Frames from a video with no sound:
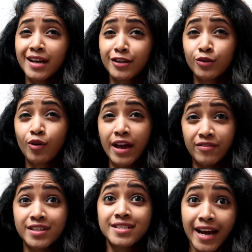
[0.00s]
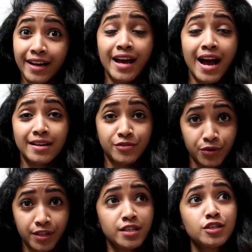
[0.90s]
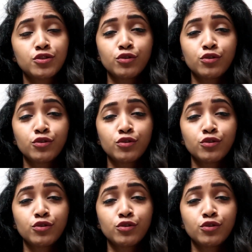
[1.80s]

that every site has returns,